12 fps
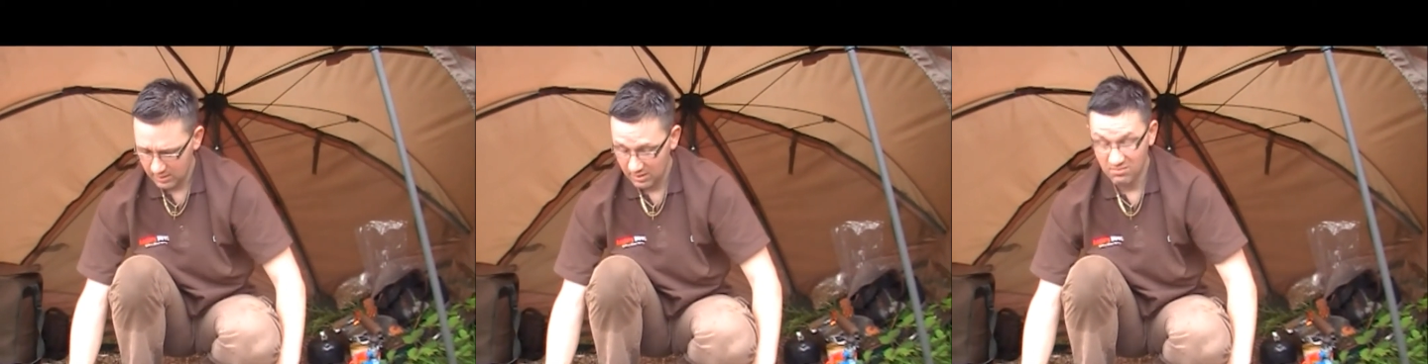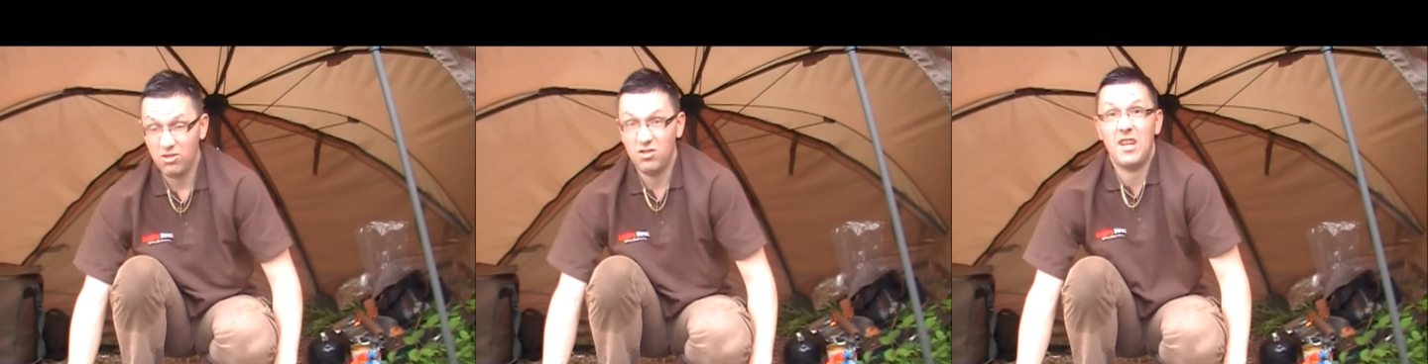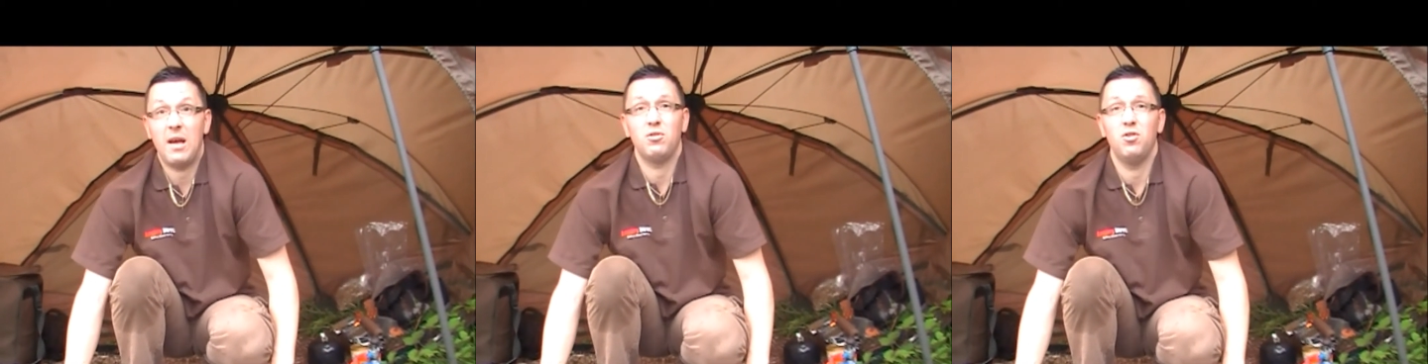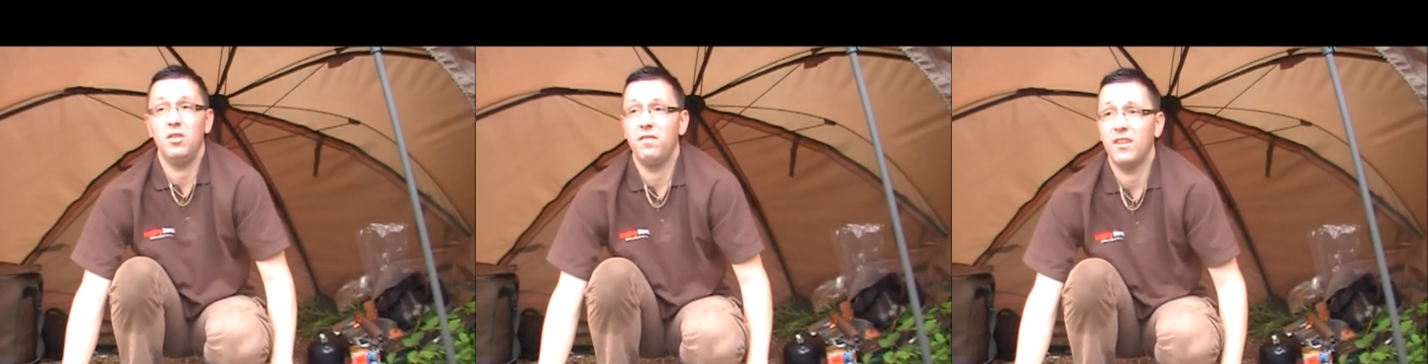It's just
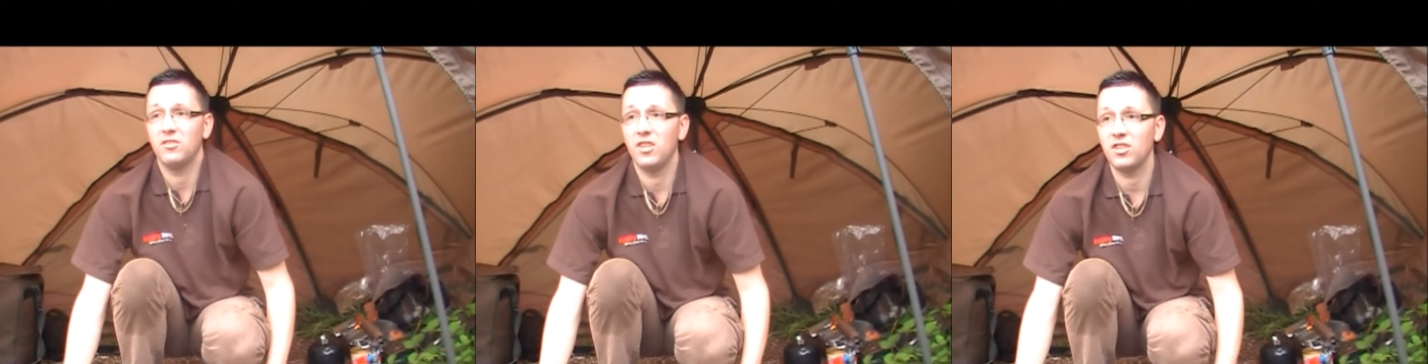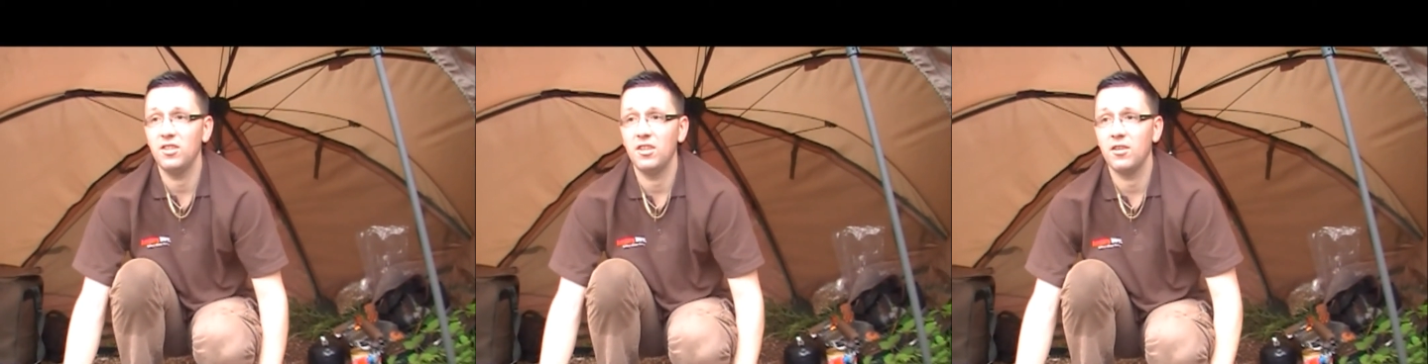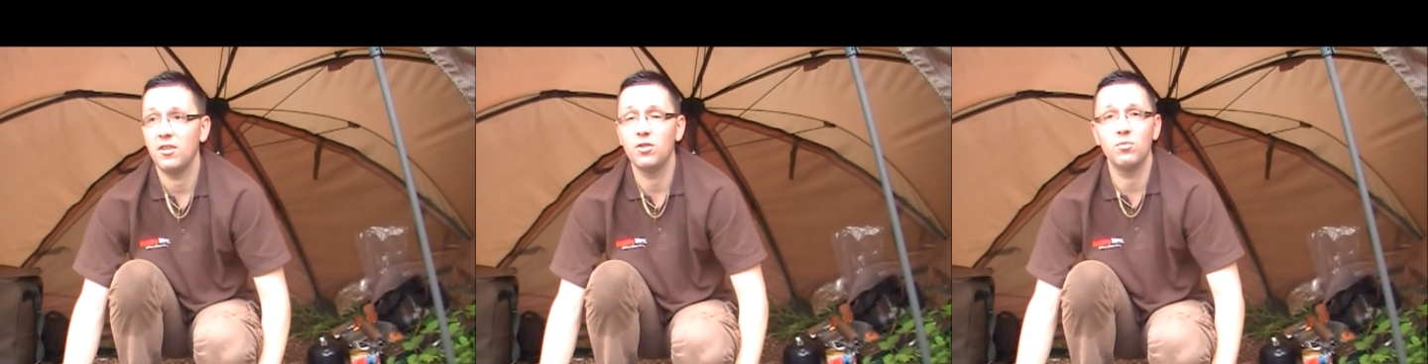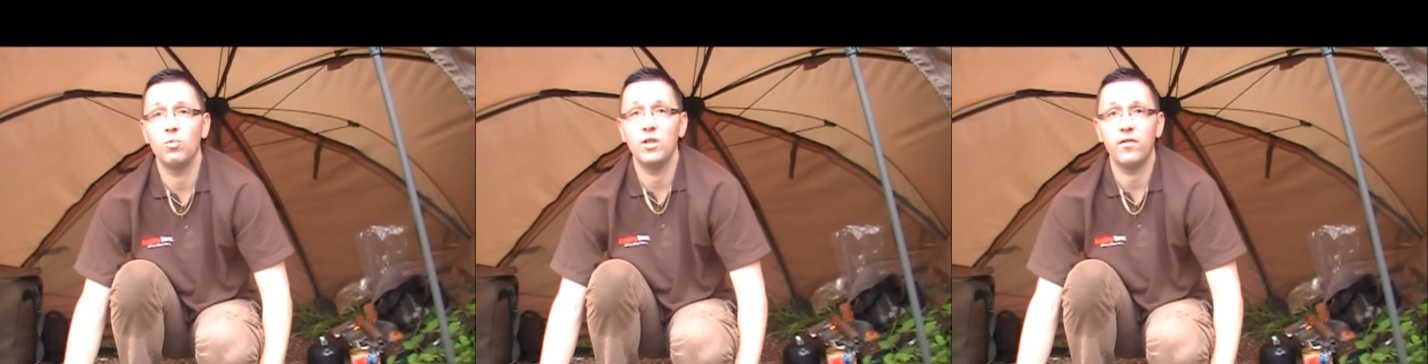absolutely fantastic.
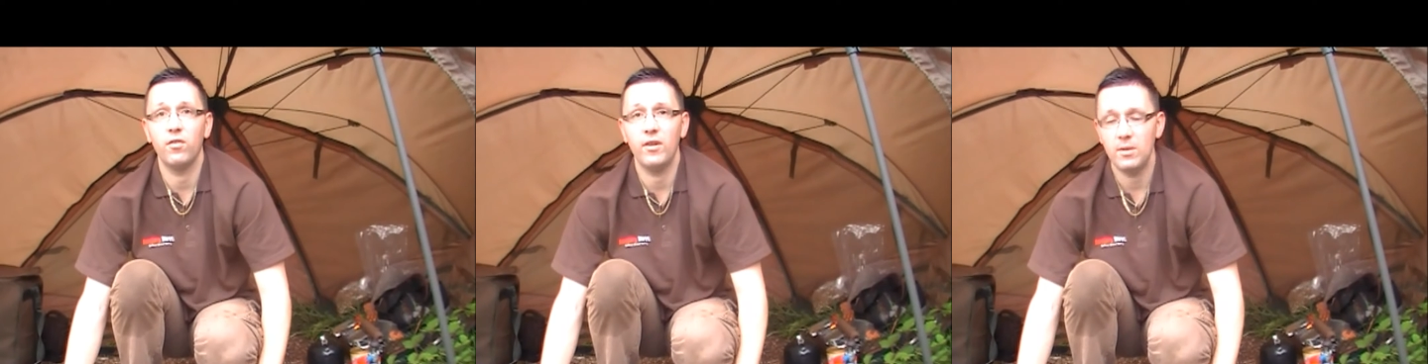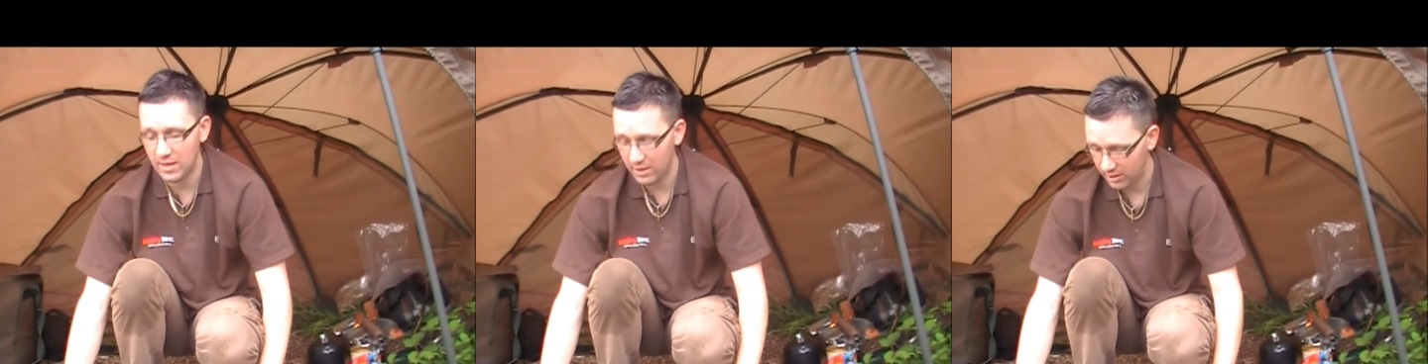Couldn't wish for any better